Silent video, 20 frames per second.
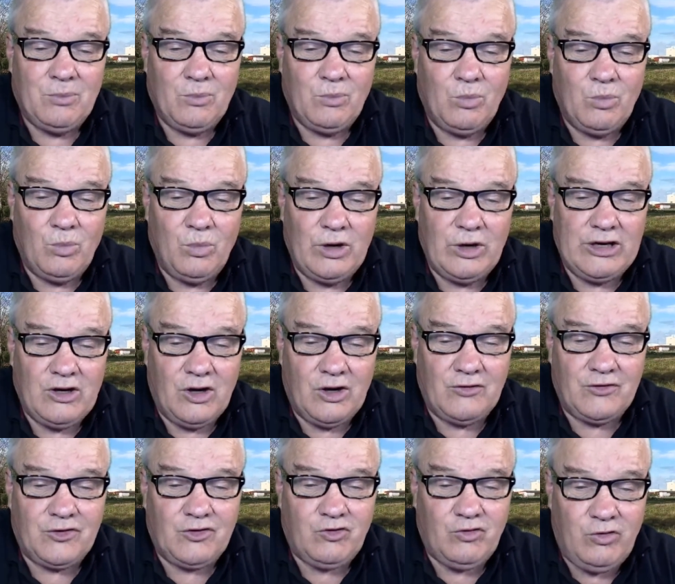We got
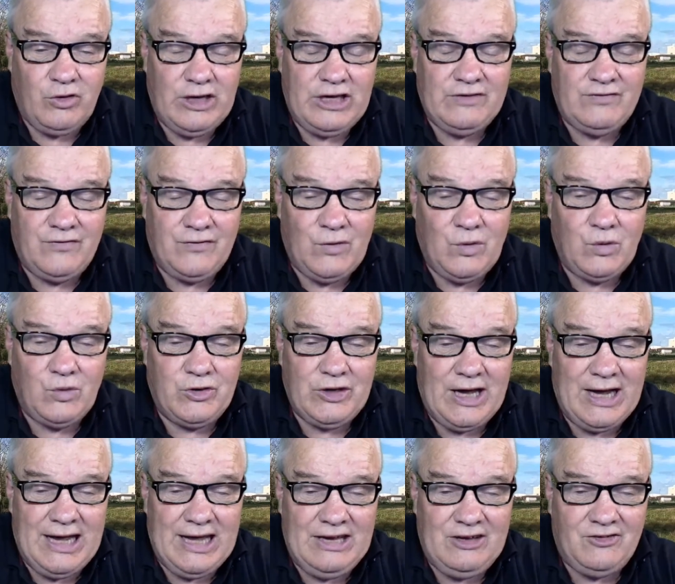3 full
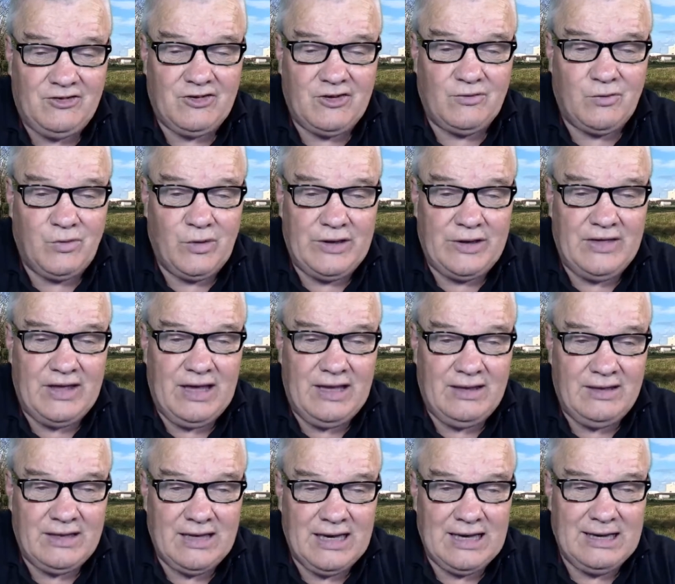days of weather.
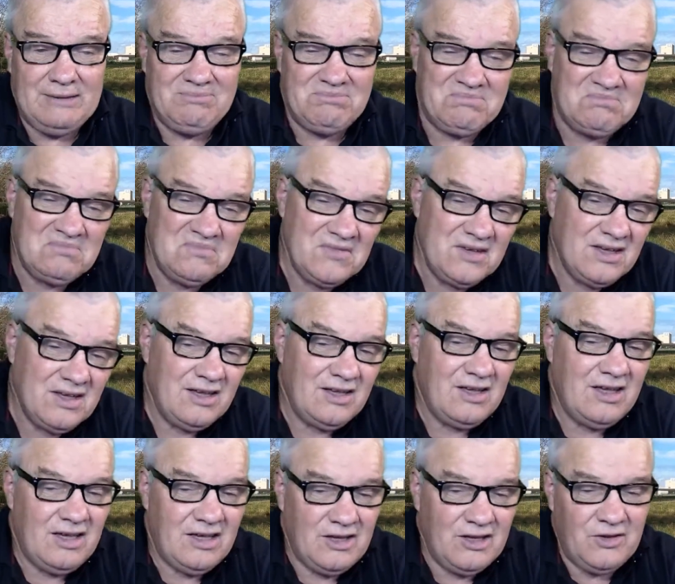
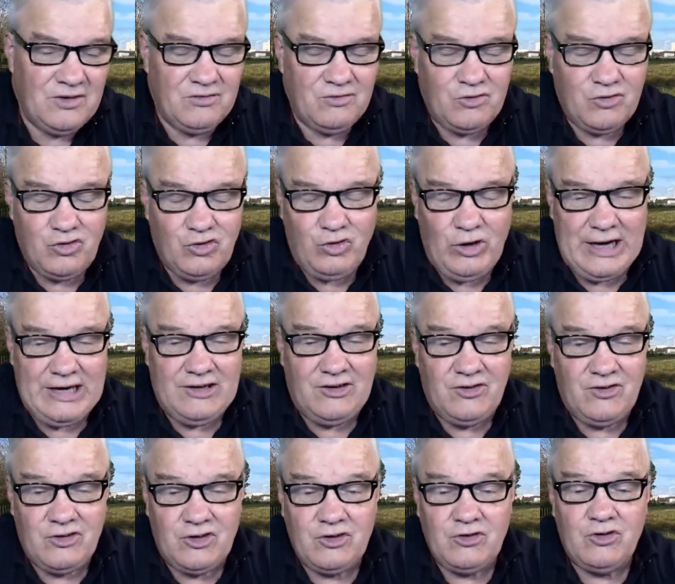It
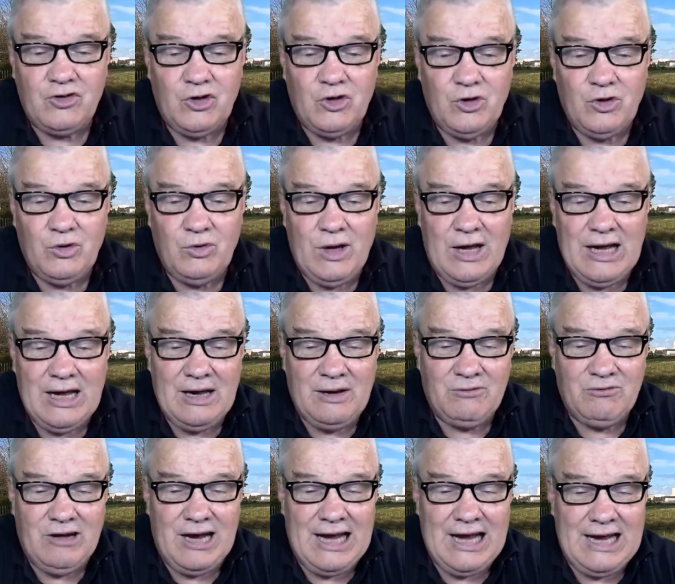threatened to
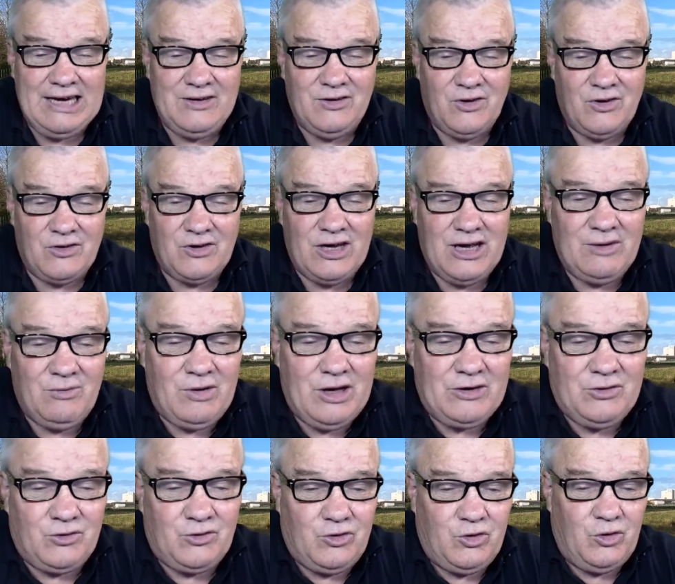rain on 1
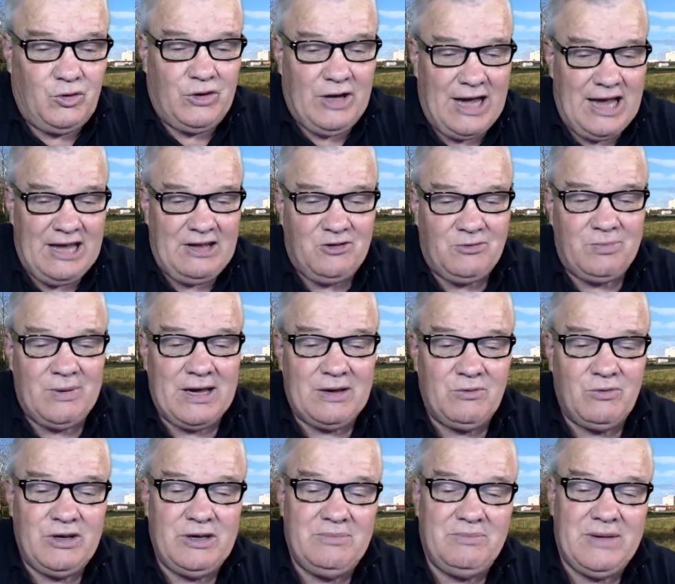or 2 days, but
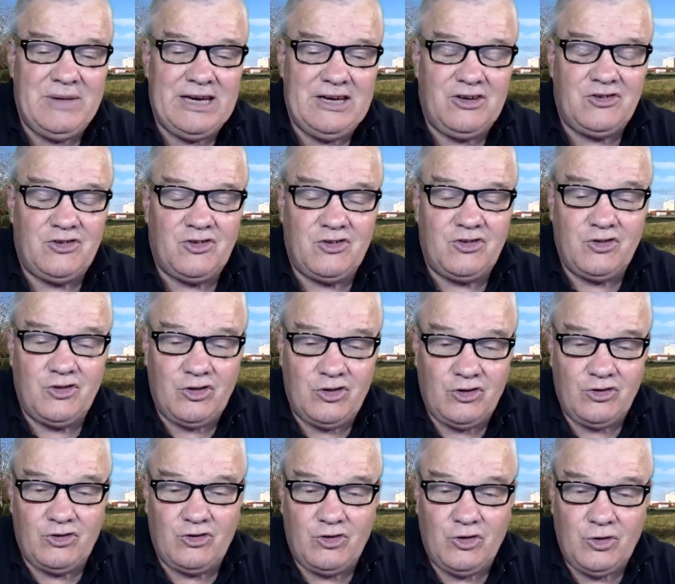we managed
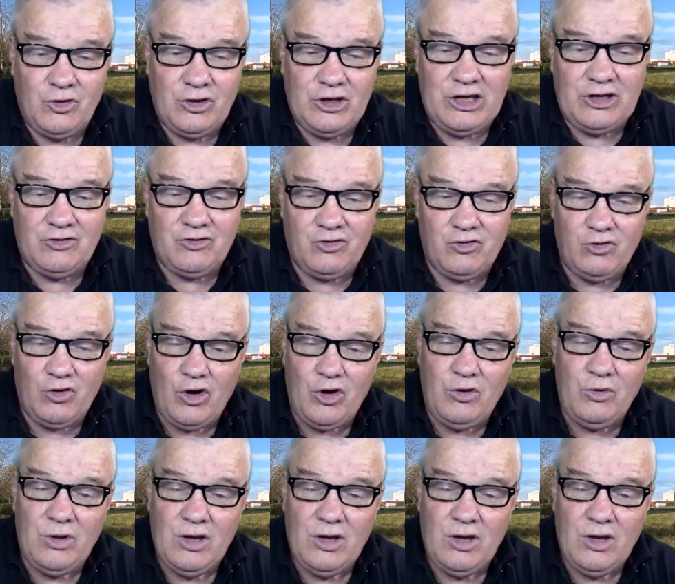to get through